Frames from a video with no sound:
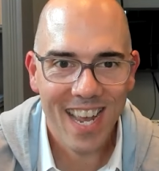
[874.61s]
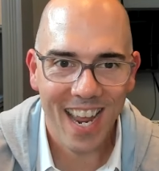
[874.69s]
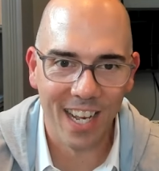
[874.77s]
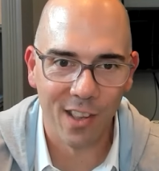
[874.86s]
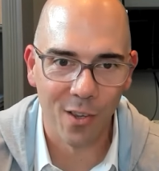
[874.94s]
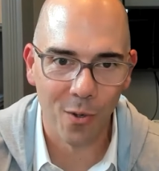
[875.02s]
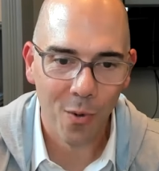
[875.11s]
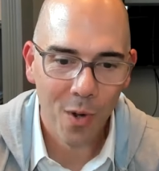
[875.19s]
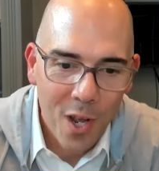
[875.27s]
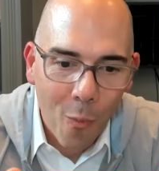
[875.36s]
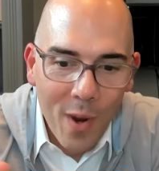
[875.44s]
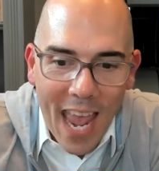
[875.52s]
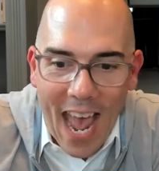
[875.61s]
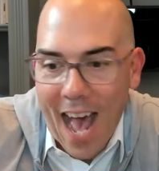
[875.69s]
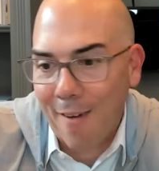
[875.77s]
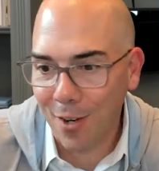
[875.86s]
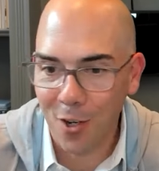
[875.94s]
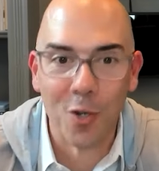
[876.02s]
And so we
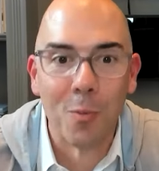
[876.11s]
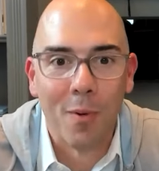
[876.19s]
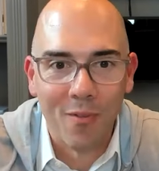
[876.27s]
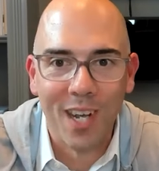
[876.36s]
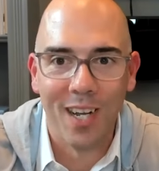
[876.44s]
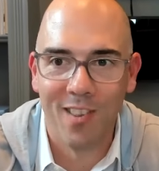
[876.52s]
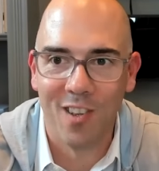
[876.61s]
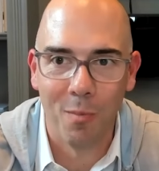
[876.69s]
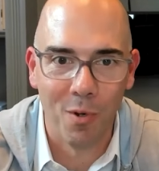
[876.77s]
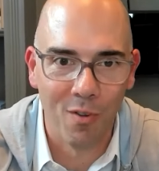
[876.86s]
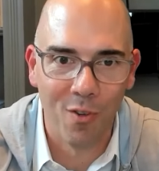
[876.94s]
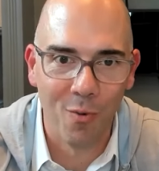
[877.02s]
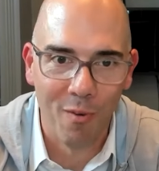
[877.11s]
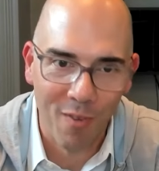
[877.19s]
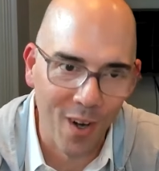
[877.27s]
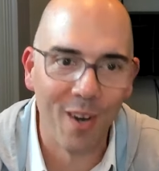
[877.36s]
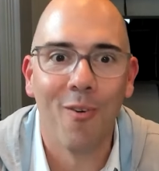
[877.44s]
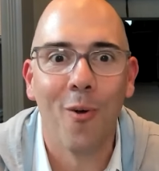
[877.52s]
have a group of customers who are
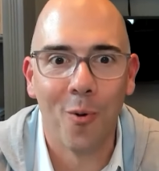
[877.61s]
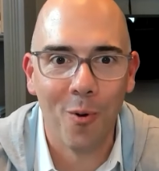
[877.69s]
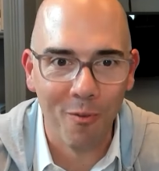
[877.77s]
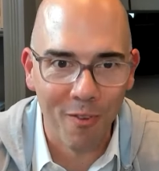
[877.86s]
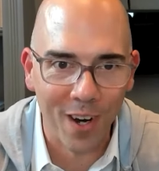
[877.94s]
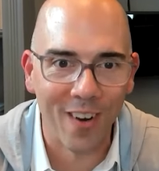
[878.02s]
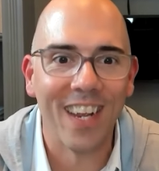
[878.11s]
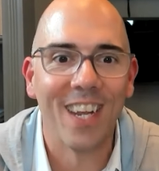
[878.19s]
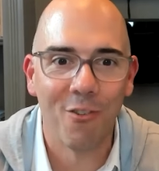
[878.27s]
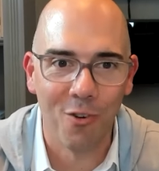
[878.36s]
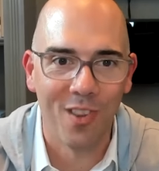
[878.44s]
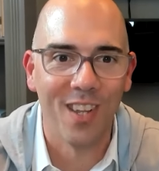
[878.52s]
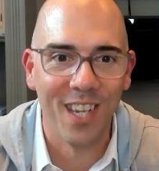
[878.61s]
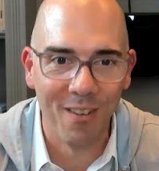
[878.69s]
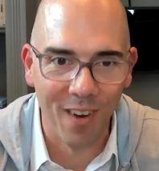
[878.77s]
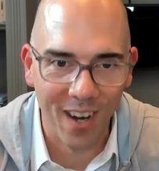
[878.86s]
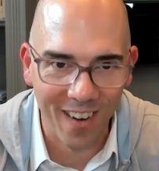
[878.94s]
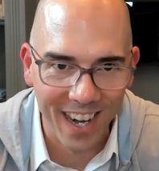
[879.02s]
very vocal, very interested,
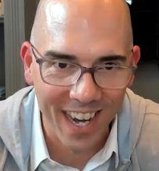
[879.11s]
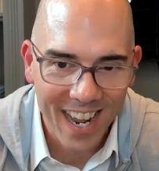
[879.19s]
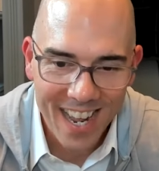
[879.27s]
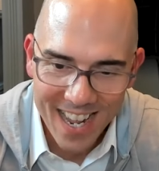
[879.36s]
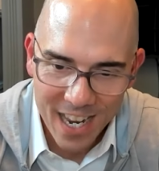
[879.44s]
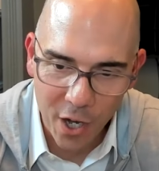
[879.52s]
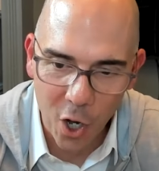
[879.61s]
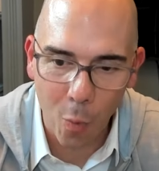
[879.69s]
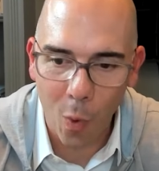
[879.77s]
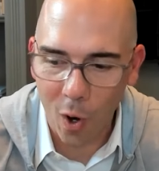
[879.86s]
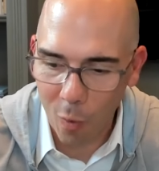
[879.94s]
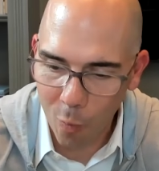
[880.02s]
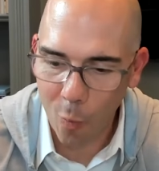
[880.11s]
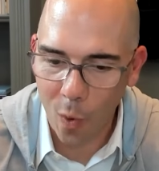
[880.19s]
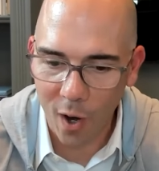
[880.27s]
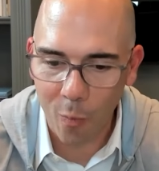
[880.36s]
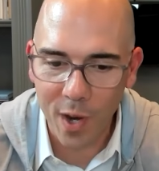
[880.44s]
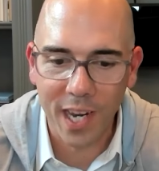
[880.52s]
very,
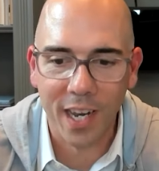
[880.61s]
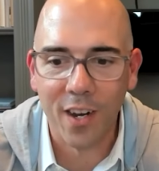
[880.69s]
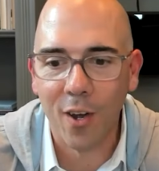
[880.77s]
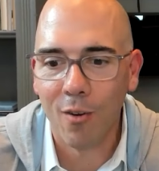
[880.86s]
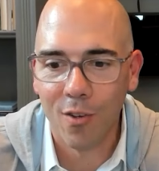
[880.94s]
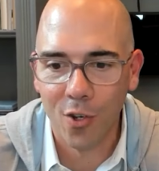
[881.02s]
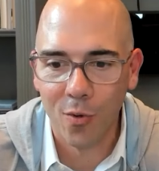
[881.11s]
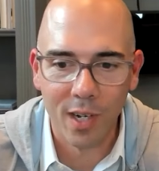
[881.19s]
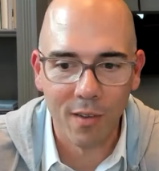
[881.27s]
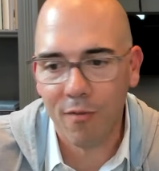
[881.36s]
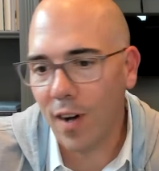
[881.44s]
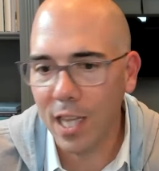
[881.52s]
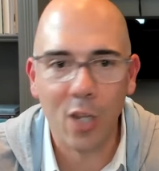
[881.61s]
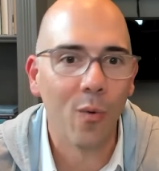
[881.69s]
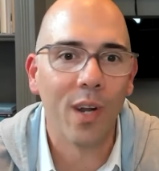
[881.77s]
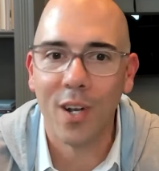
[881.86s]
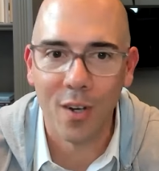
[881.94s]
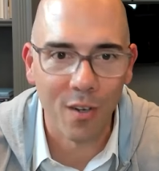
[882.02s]
where we can go to and follow
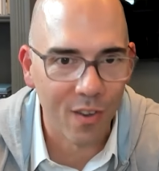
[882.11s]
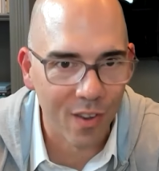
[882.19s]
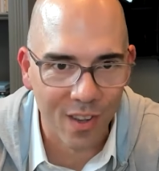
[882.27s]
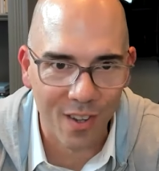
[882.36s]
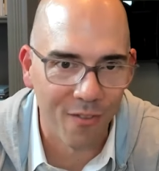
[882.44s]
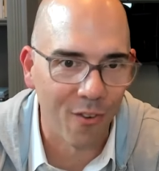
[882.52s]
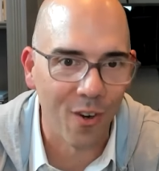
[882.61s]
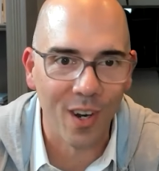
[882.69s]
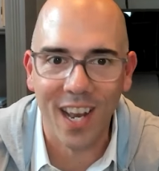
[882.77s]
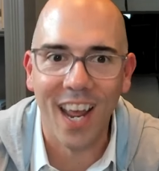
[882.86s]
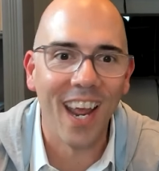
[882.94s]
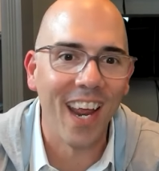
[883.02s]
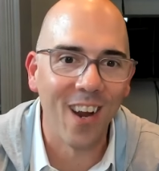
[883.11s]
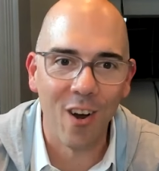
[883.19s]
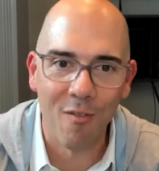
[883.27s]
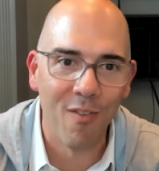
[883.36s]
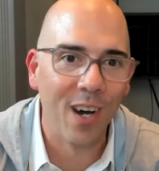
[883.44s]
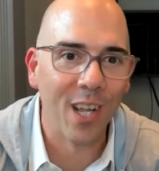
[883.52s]
a nurse for a day or
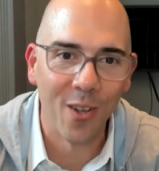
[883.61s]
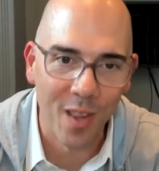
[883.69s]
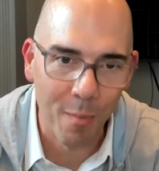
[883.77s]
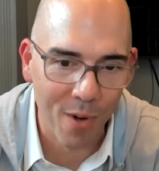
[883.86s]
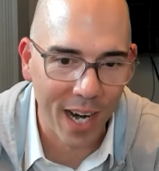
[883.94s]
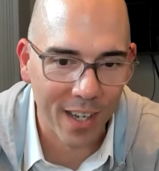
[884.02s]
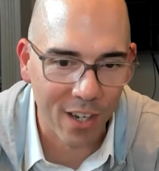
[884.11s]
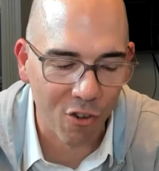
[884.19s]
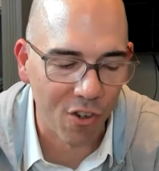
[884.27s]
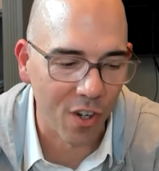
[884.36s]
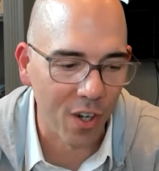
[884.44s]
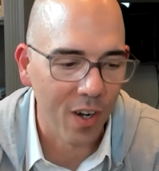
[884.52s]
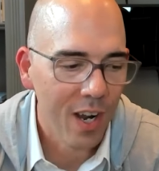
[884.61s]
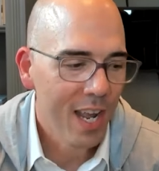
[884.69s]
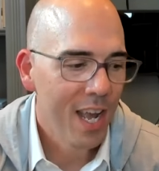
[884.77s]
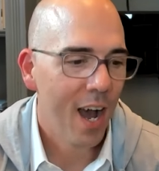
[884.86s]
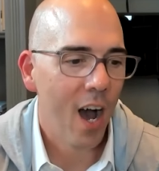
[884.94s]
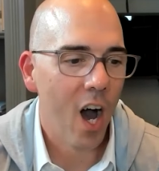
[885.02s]
follow the practitioner.
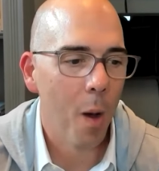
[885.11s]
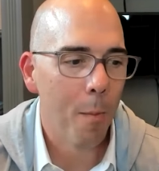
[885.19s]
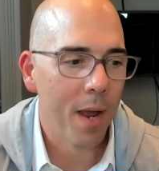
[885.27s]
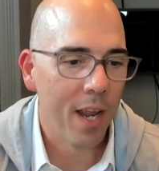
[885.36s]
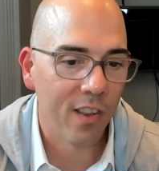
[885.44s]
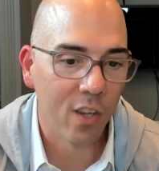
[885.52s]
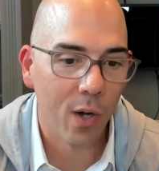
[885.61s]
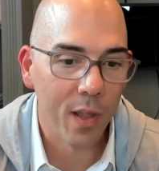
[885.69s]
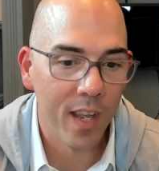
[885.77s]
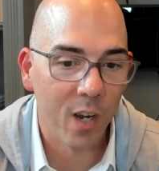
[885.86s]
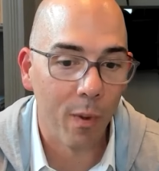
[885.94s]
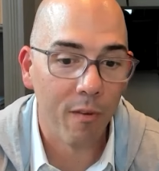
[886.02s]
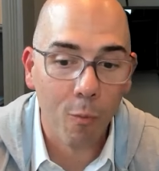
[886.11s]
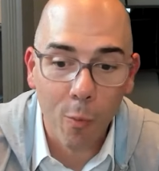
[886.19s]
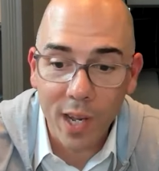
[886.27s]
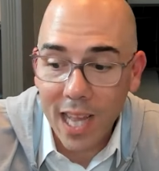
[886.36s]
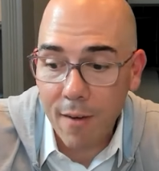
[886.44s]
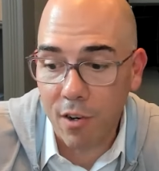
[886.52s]
And so I think we
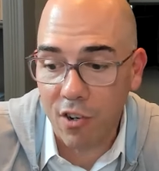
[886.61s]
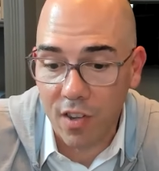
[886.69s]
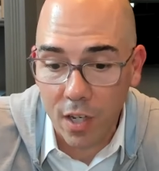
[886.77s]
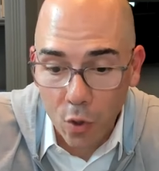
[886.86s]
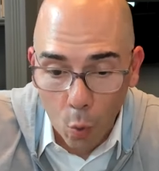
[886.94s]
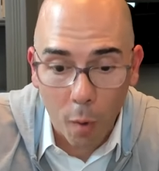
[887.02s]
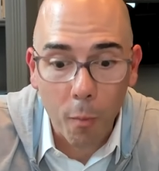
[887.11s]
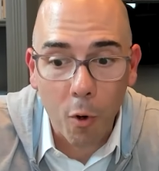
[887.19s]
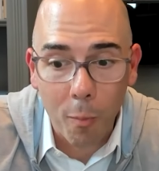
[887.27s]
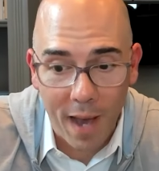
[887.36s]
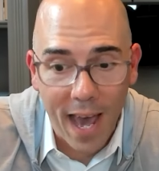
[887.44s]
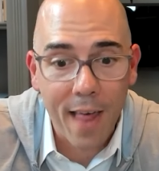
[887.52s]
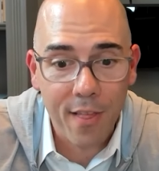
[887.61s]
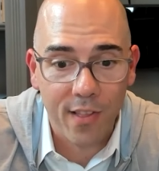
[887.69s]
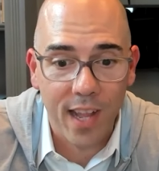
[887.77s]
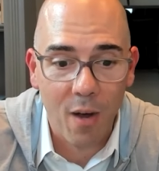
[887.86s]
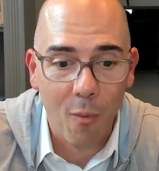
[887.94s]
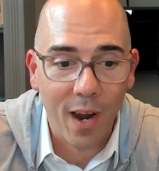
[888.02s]
leverage the normal paths
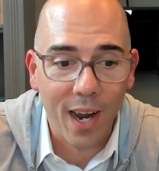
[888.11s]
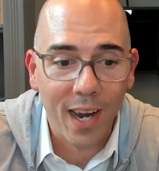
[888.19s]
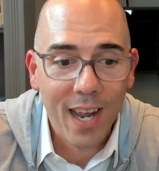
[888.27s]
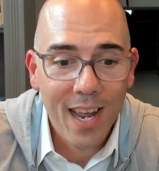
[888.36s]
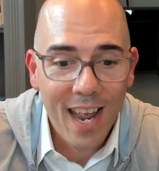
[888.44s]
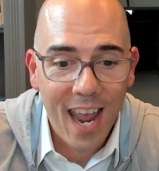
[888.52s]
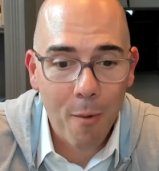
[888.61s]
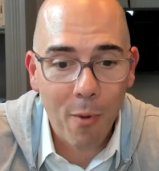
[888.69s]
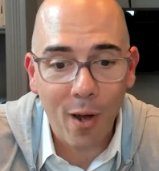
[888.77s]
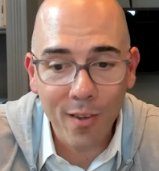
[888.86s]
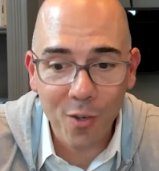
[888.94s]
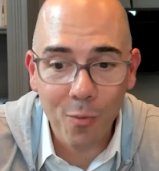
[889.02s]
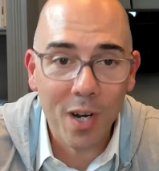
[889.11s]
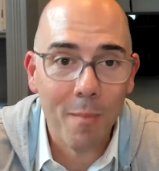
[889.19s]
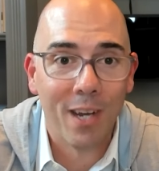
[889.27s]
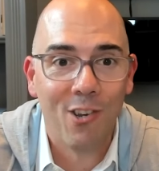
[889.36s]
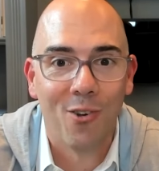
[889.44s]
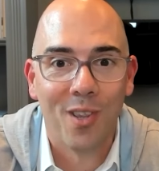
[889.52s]
that way. And we also want to
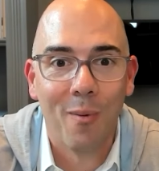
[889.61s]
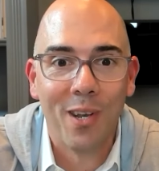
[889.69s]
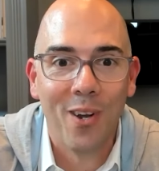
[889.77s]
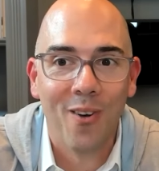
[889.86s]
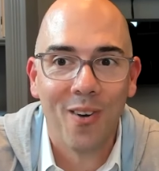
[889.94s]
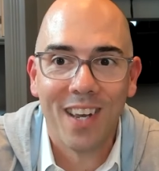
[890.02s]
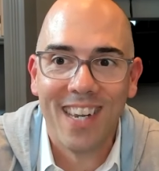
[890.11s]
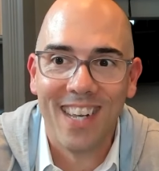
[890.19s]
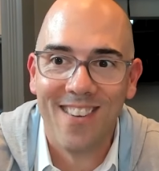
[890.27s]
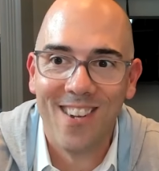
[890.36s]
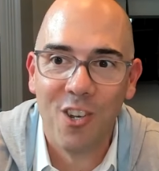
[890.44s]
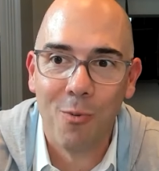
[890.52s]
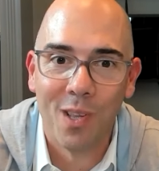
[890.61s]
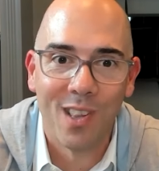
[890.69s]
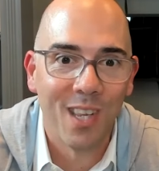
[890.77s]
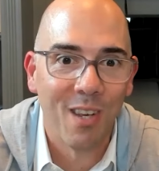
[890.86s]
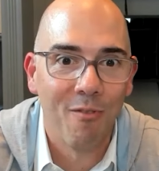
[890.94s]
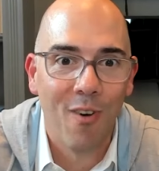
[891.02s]
make sure that we don't
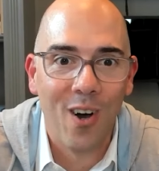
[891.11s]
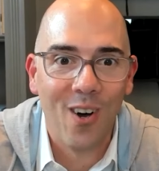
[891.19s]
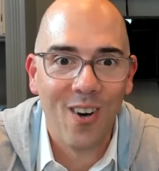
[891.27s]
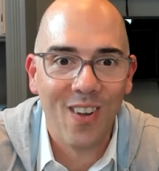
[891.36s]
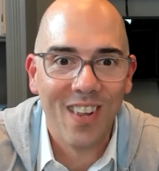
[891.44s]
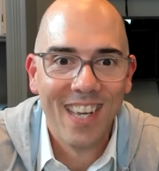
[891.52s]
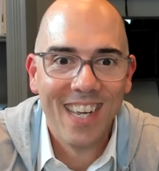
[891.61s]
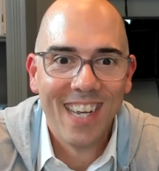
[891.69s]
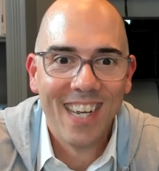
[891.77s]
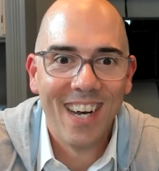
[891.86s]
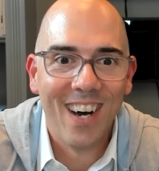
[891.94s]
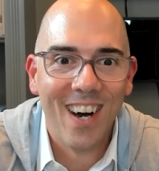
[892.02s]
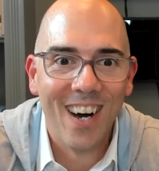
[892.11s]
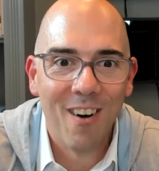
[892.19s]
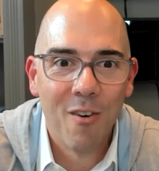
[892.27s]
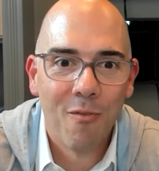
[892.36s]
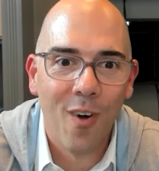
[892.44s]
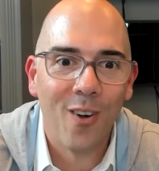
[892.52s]
continuously fall
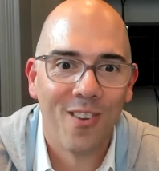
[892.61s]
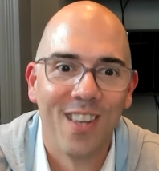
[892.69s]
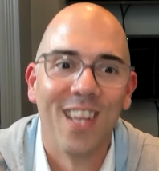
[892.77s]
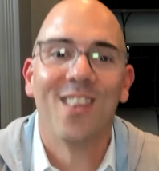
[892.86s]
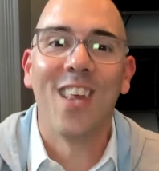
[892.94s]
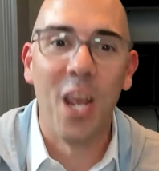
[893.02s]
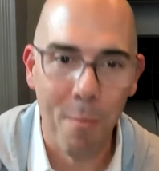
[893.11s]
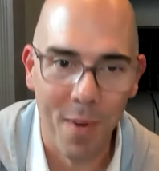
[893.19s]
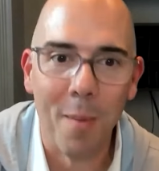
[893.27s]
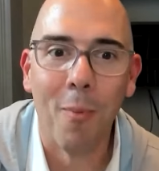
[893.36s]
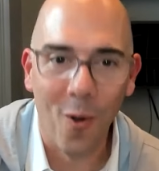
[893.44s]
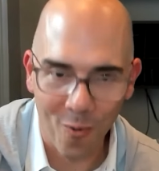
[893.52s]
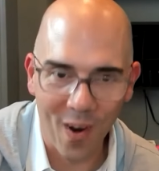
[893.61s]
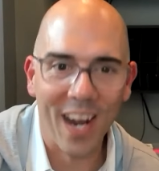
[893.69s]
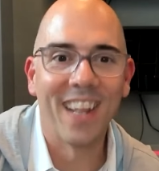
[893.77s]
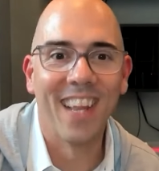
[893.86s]
fall to the same people, right?